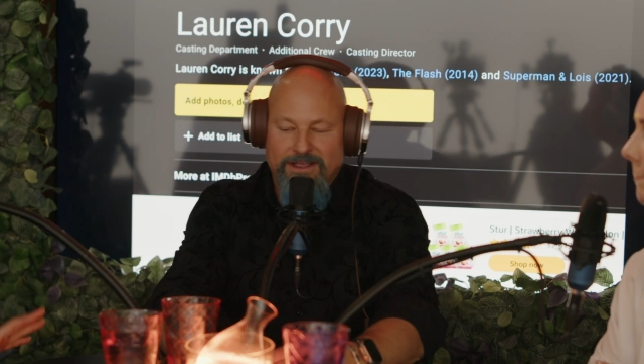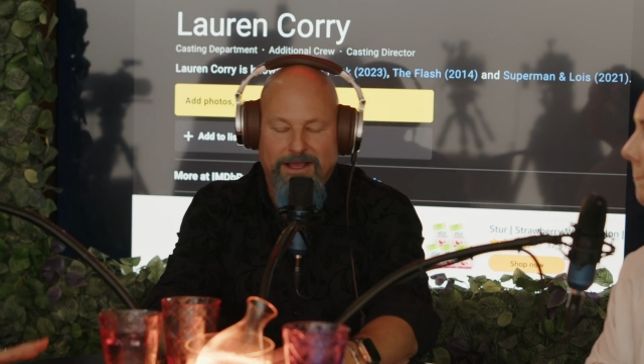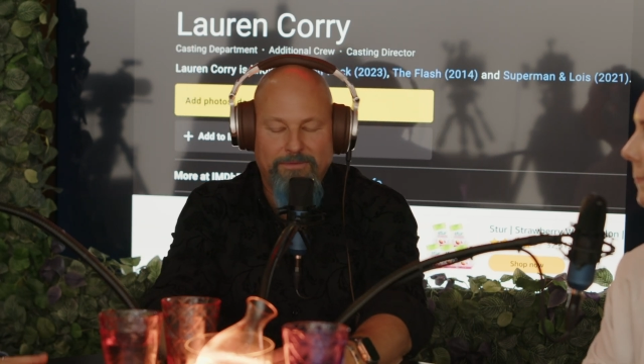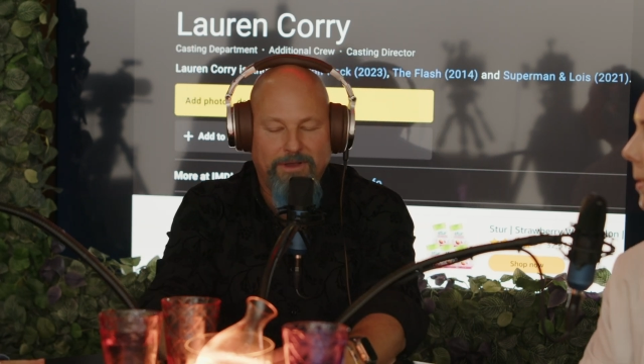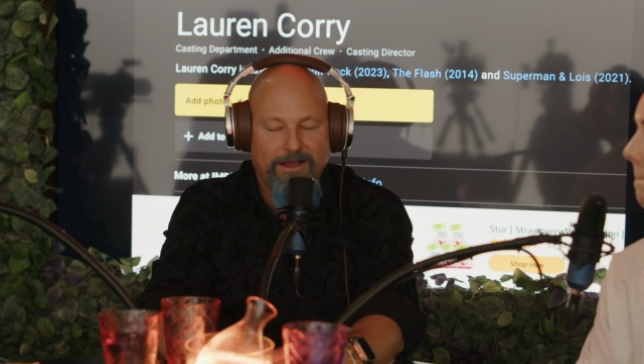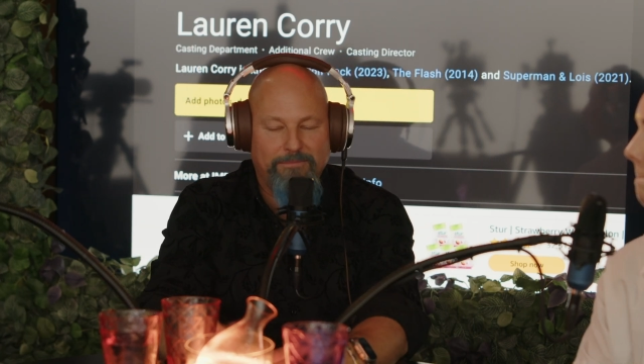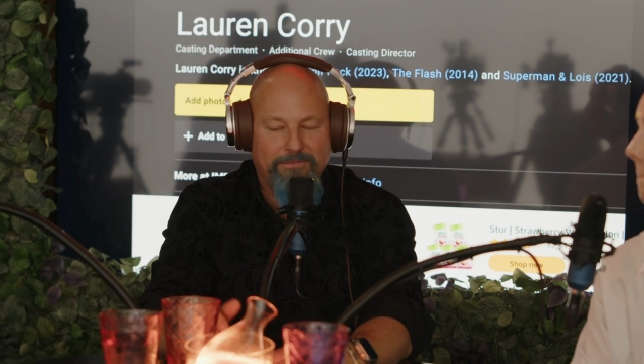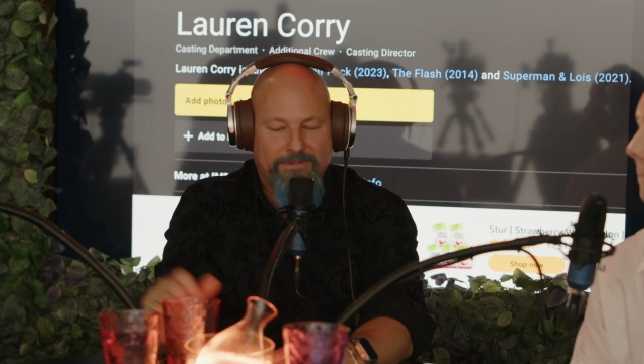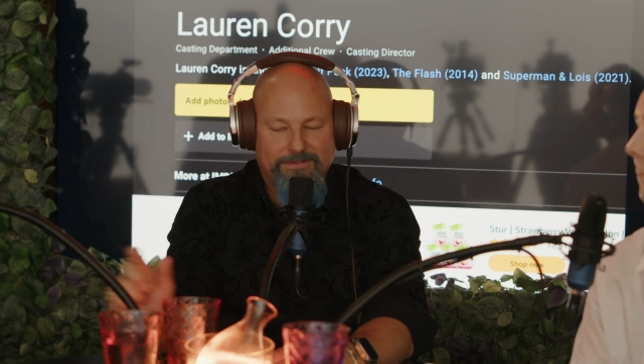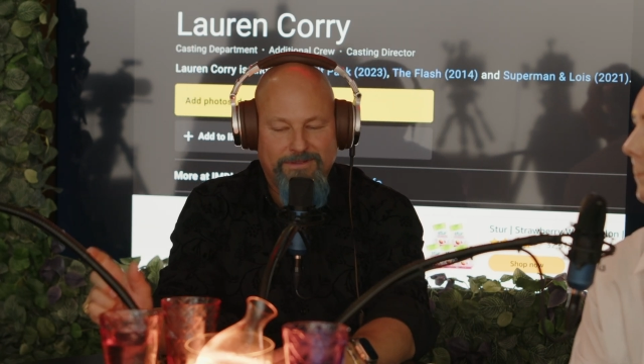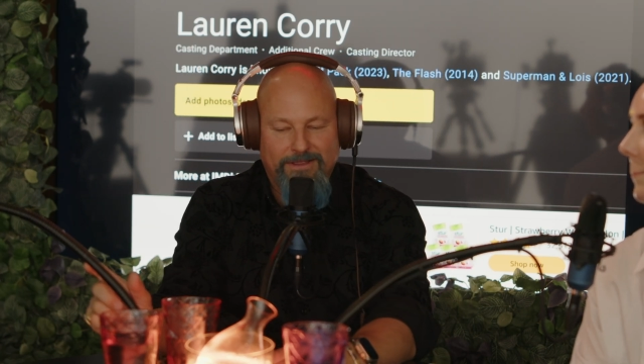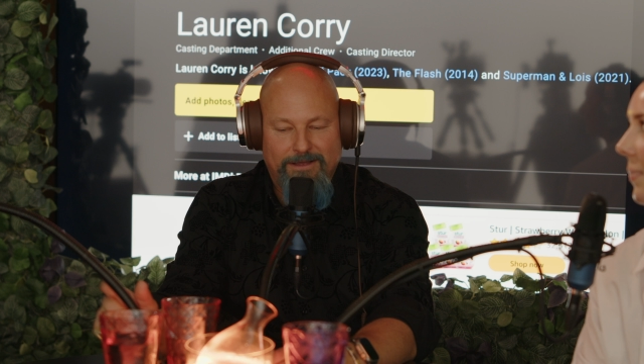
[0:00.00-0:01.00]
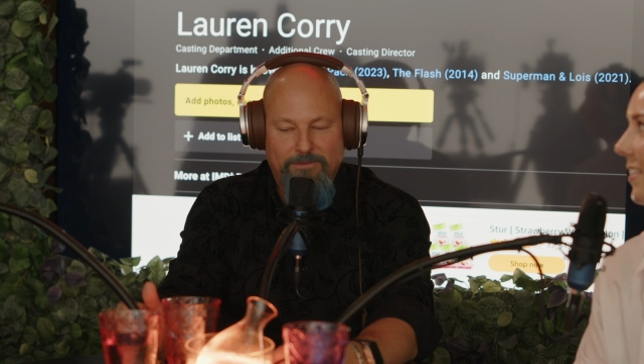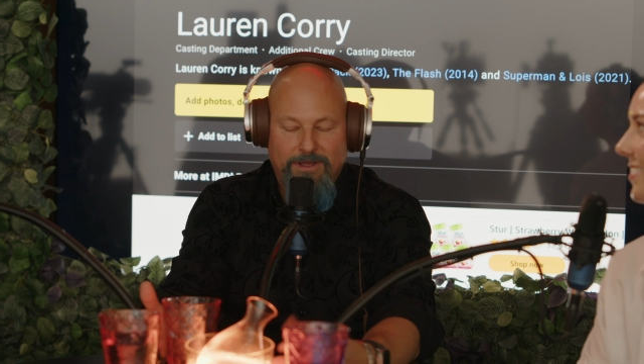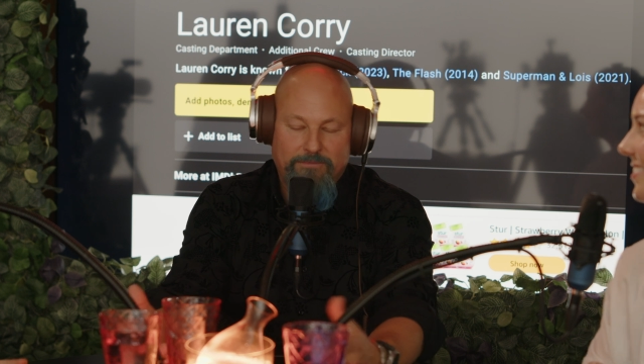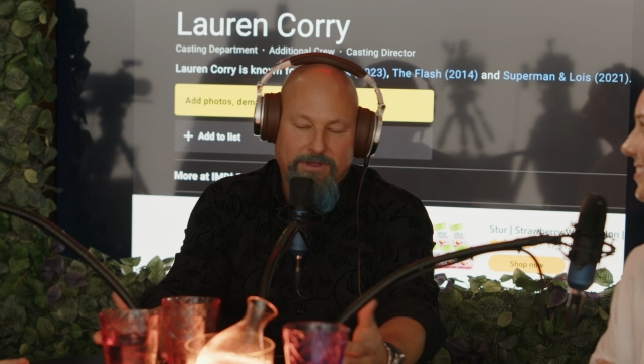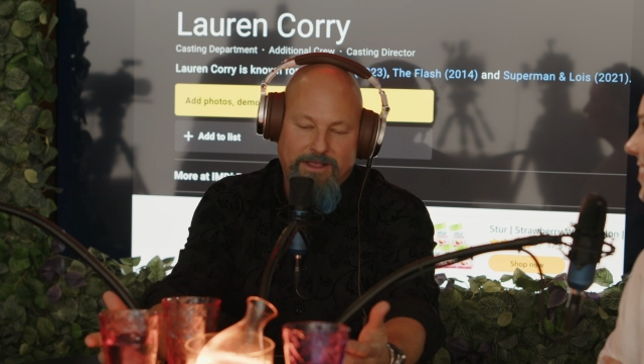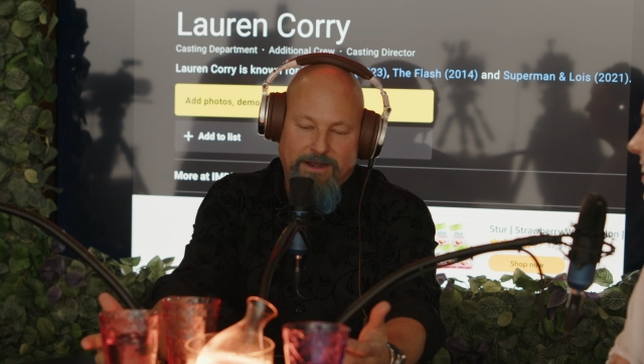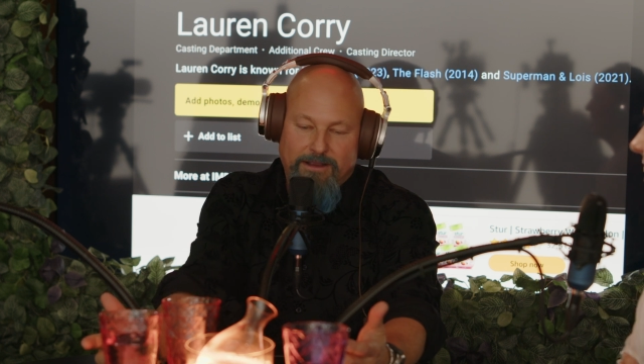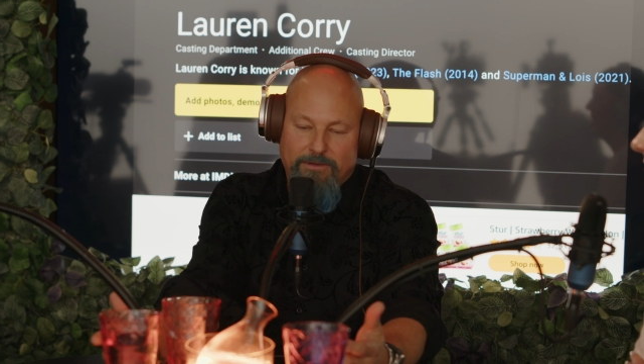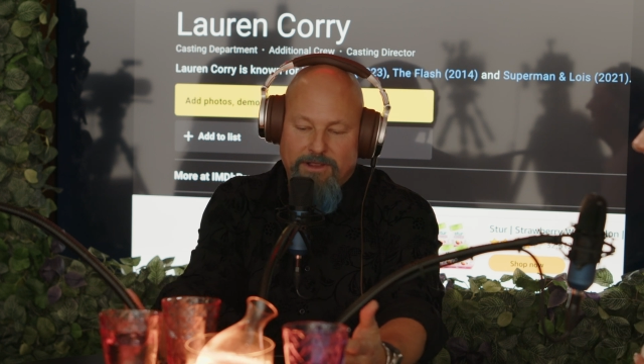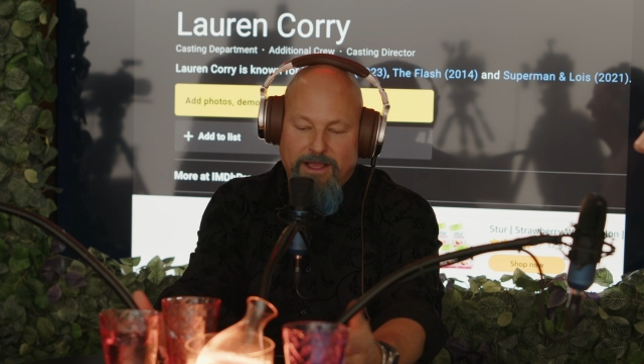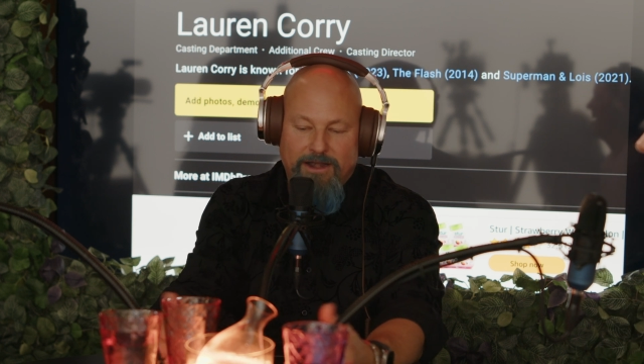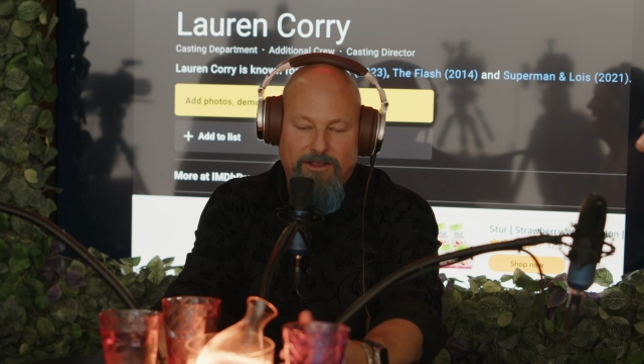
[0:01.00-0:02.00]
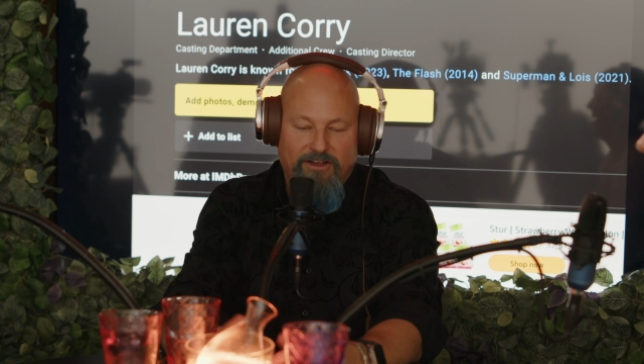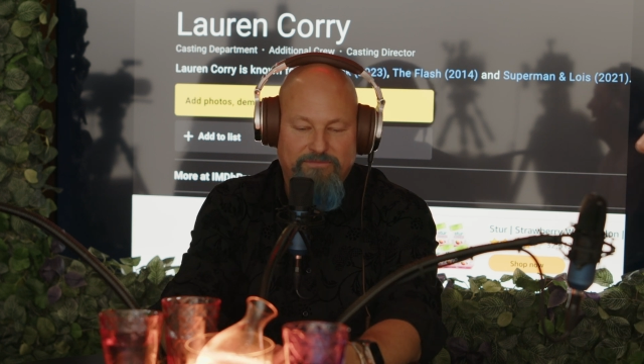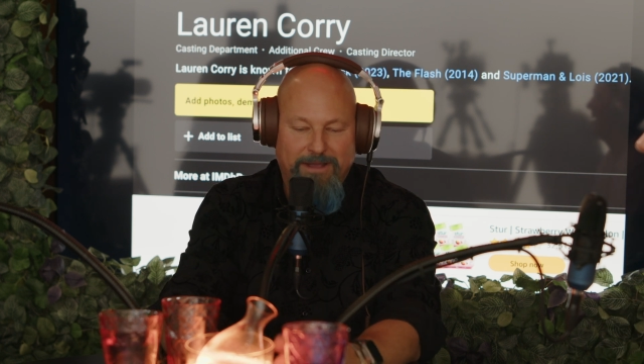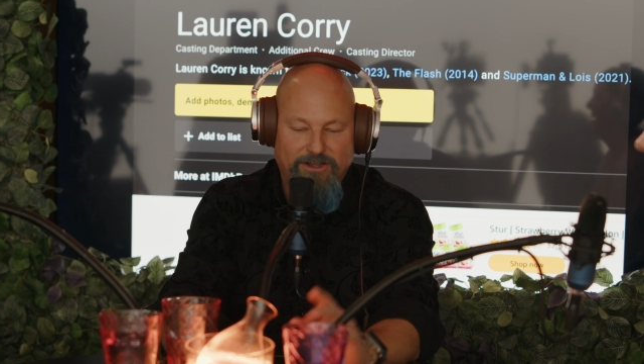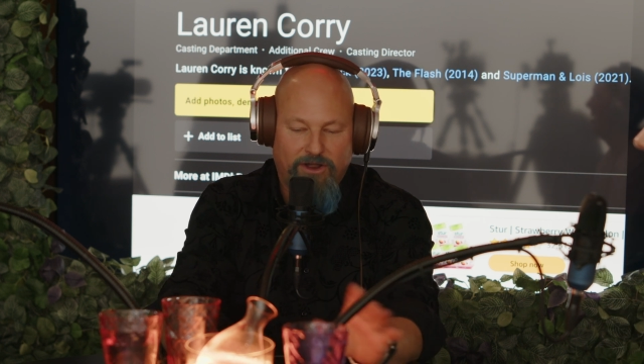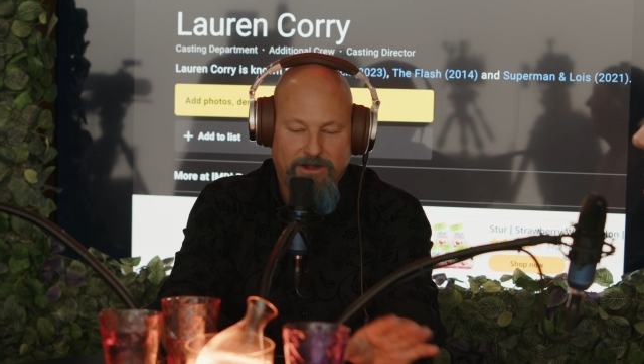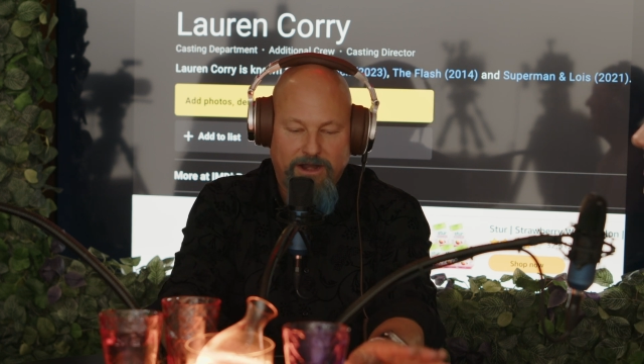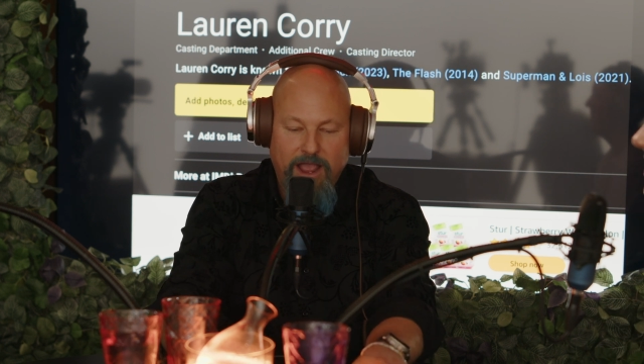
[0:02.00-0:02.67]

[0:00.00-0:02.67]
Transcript: I'm cutting off my daughter.